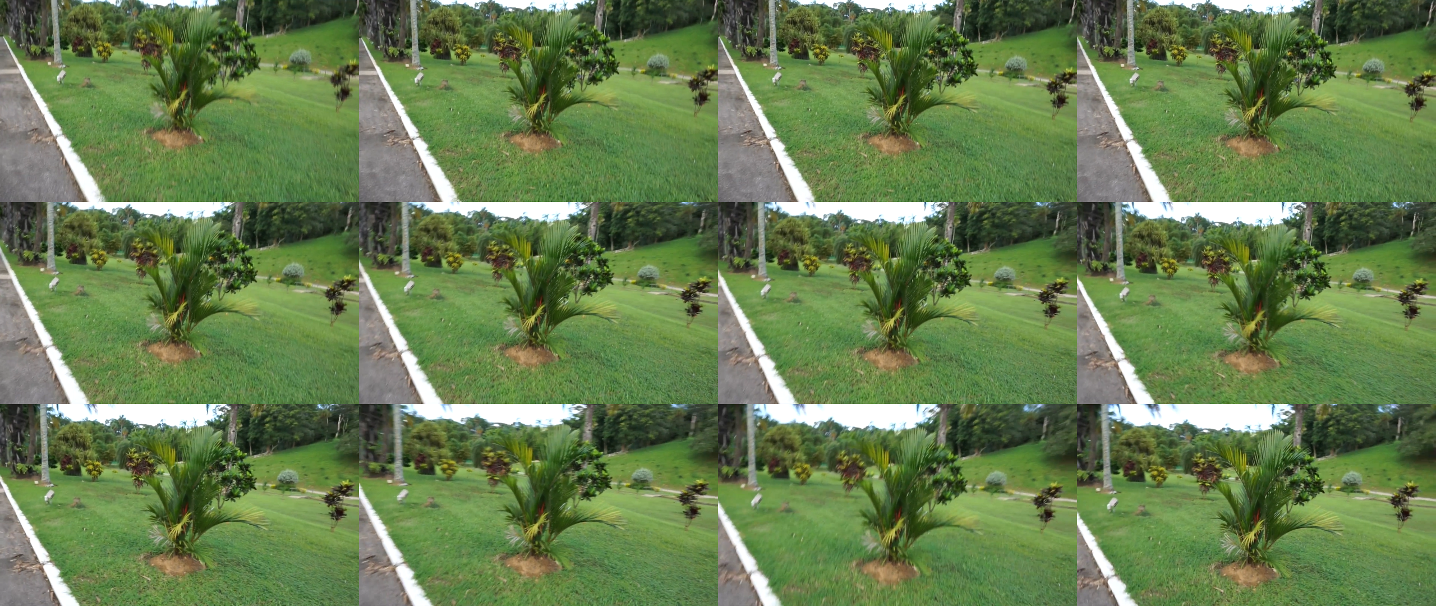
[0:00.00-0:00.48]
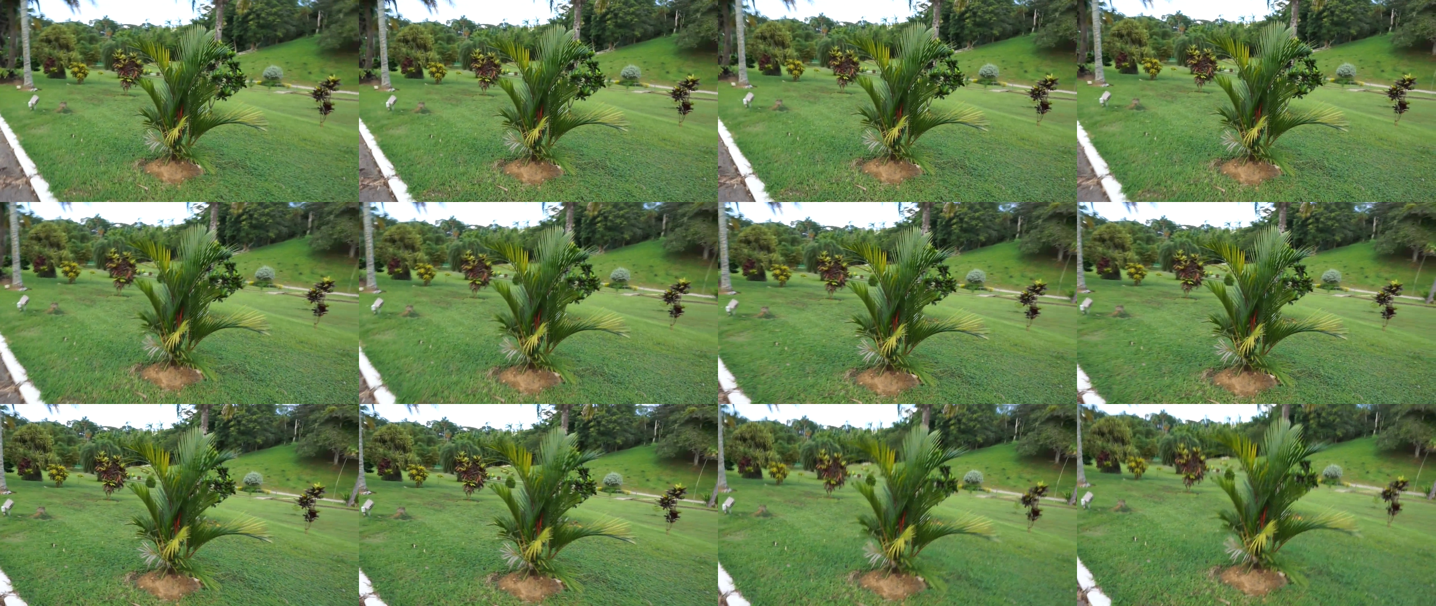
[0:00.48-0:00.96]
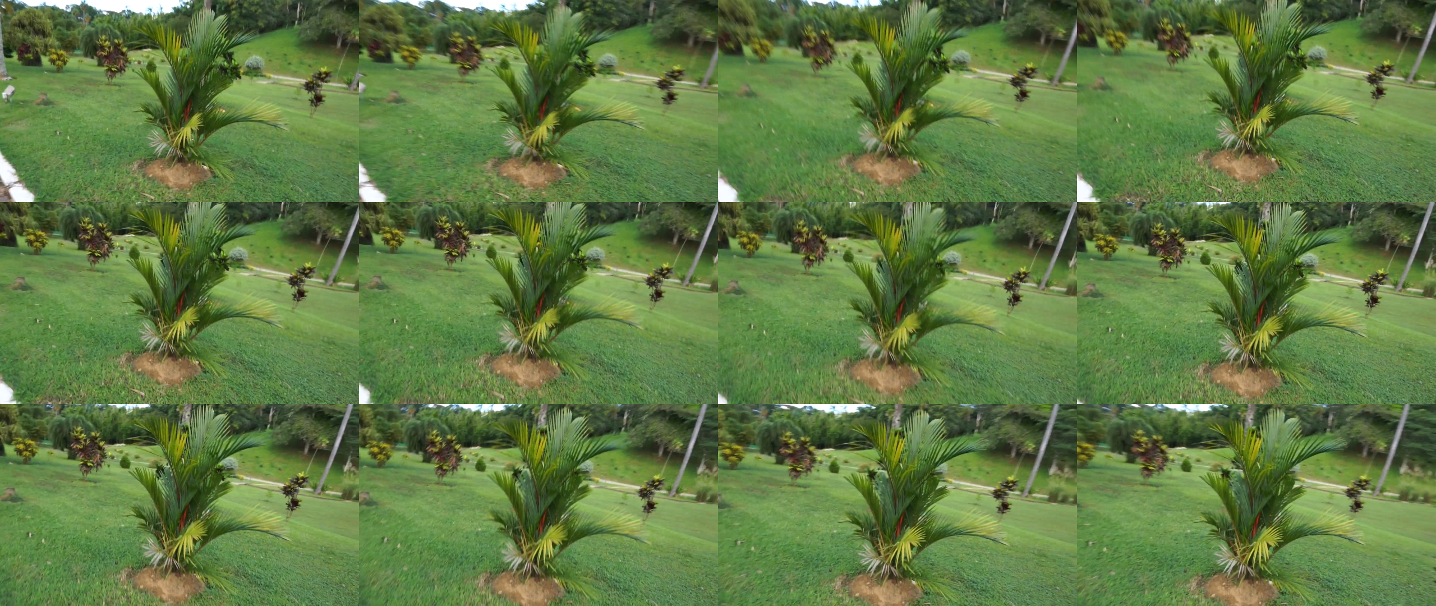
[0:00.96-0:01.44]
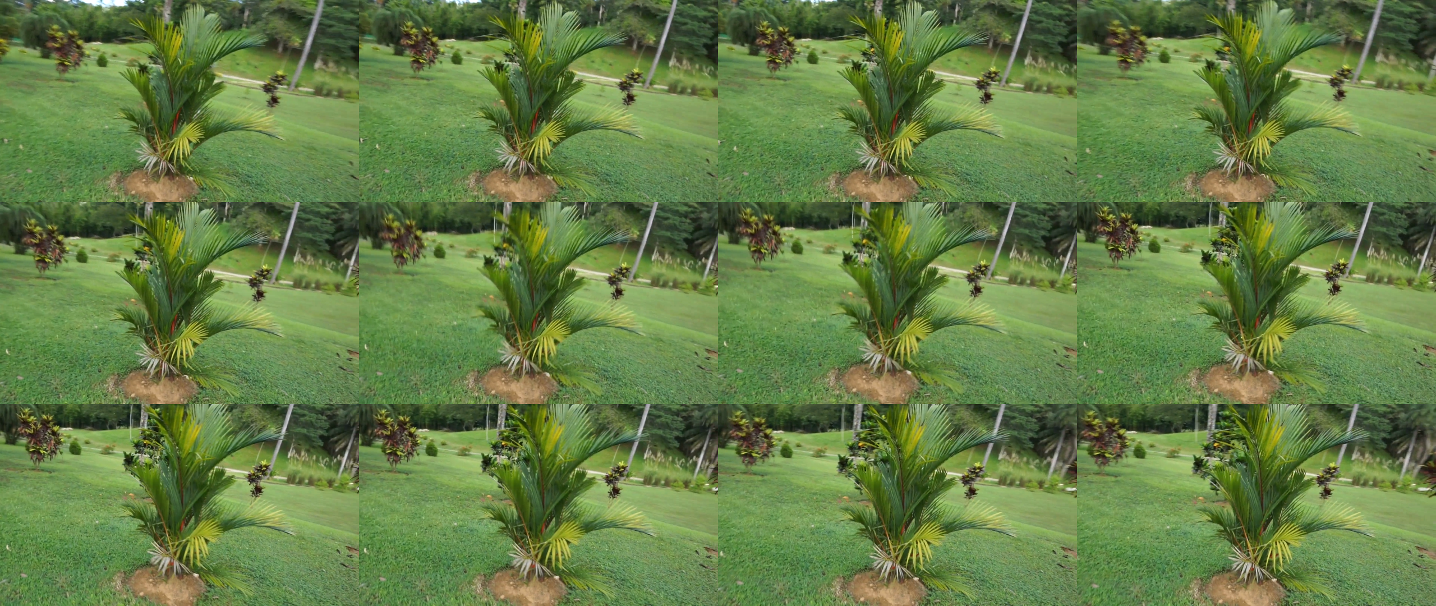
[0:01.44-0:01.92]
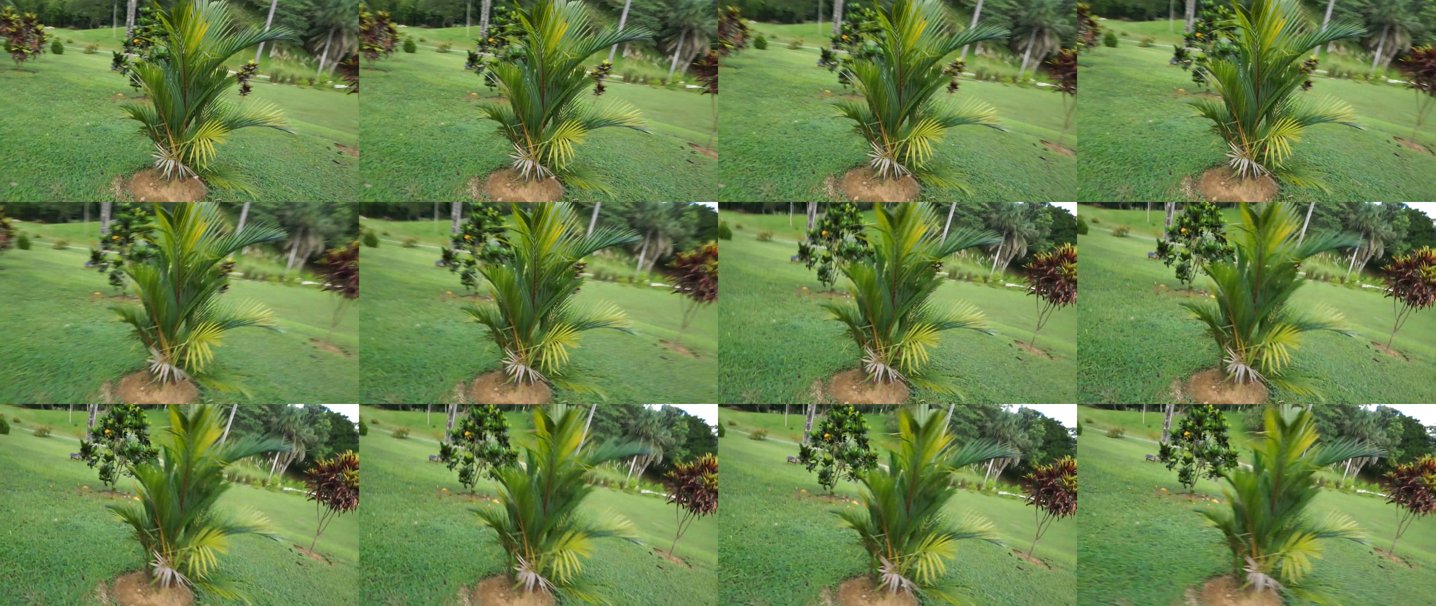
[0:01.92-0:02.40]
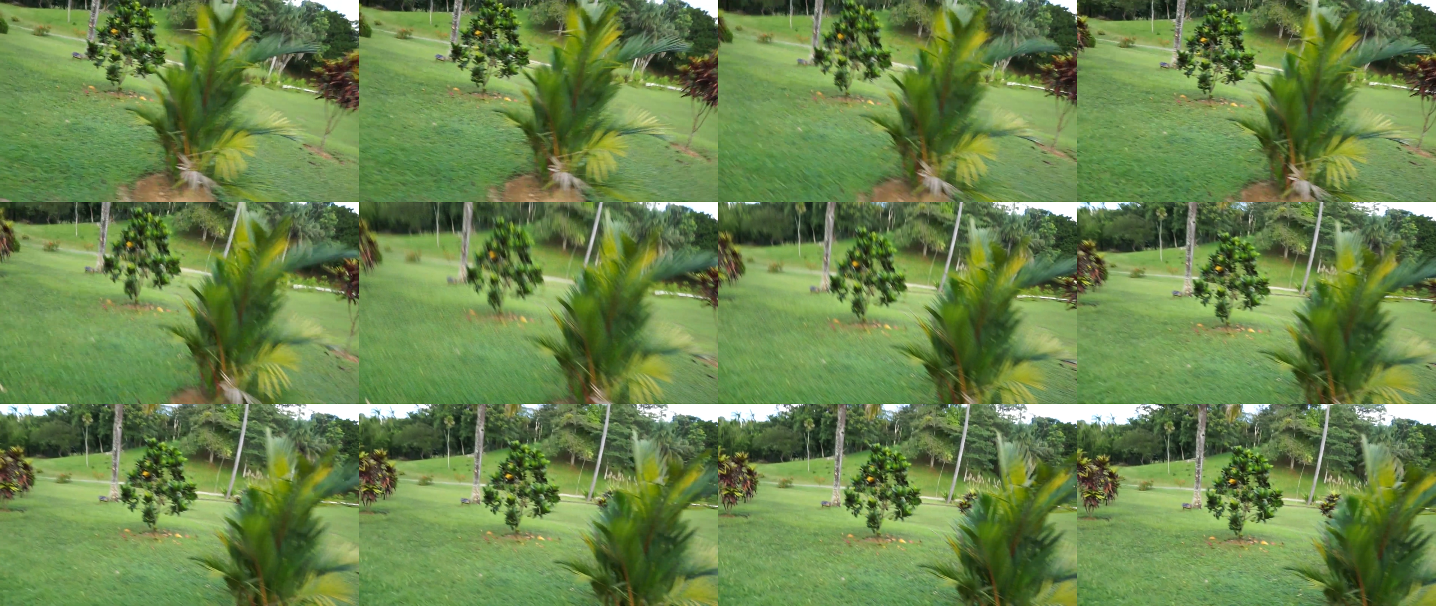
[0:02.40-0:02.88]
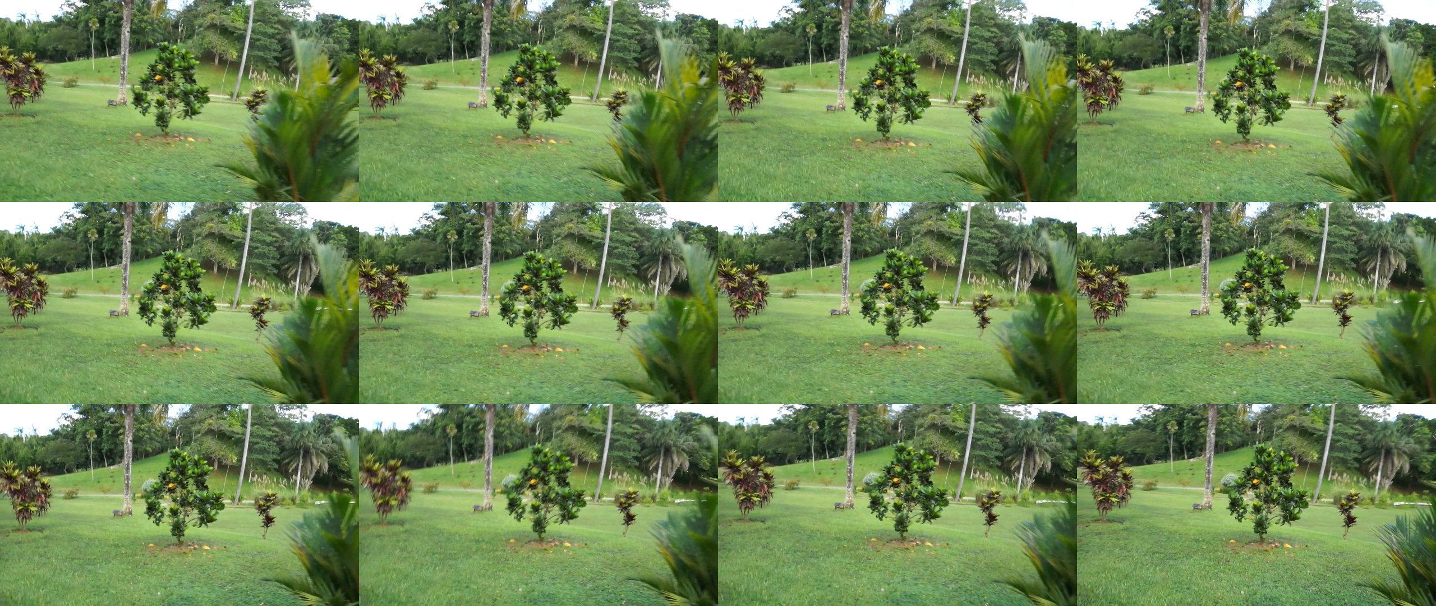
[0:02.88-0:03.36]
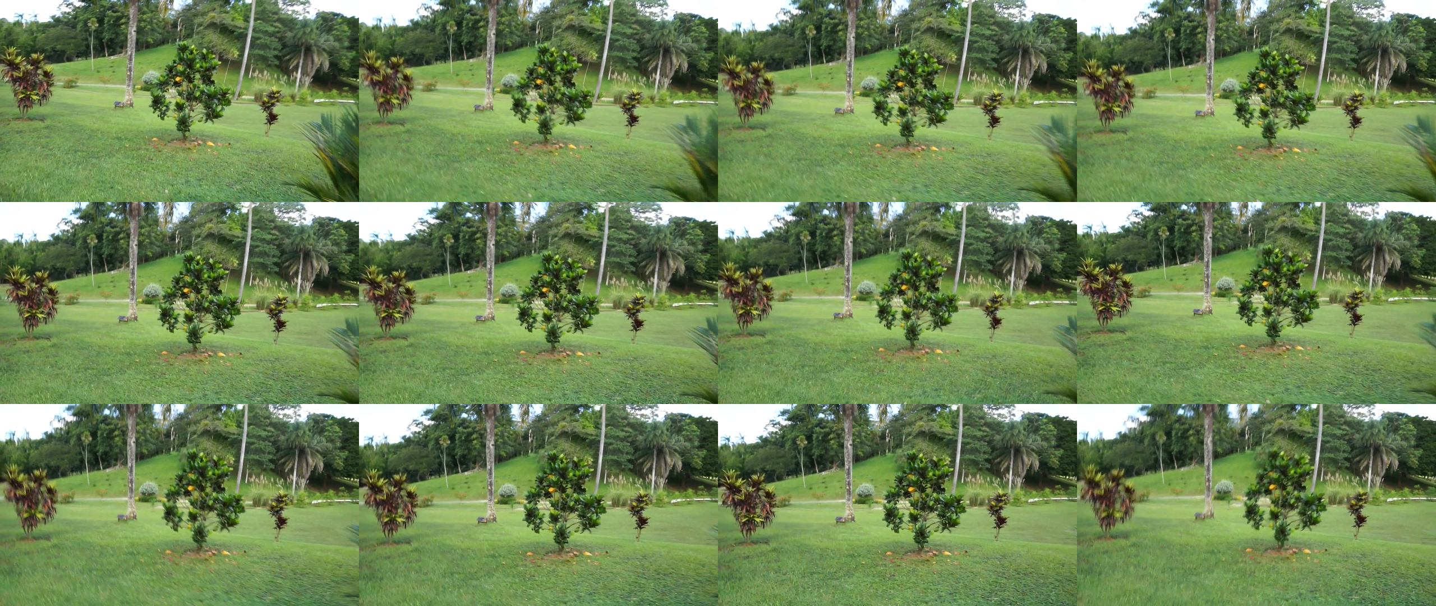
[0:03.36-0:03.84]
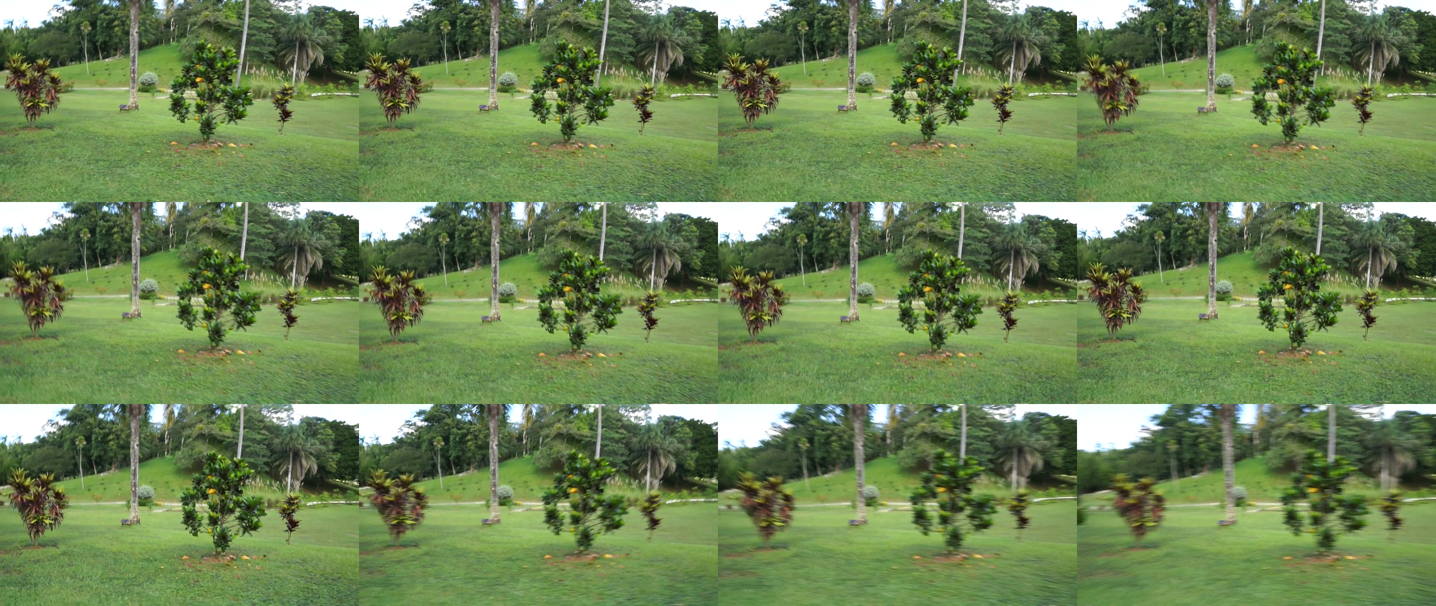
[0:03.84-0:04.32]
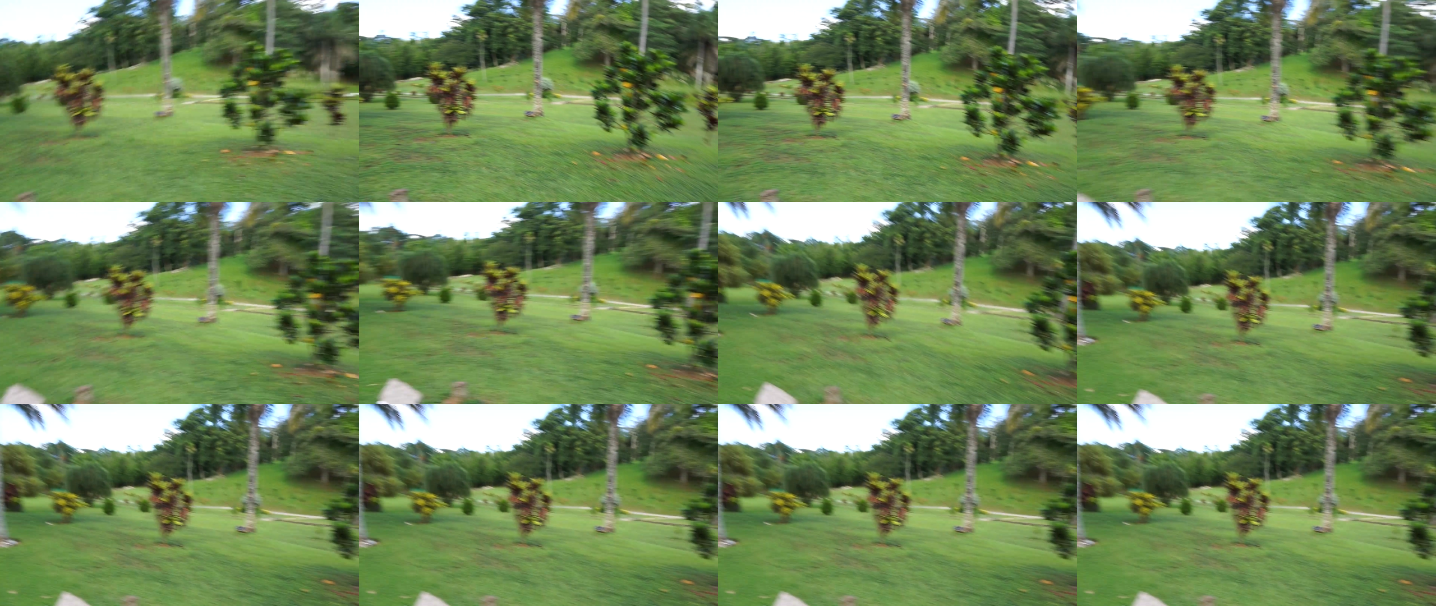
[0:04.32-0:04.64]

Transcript: (no speaker visible)